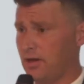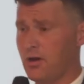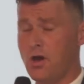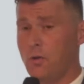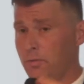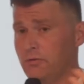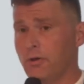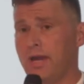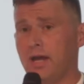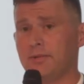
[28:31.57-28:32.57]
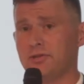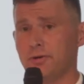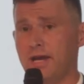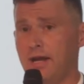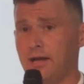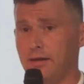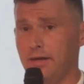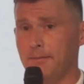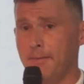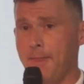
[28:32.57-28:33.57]
like, we grow cannabis
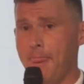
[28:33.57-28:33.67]
organically.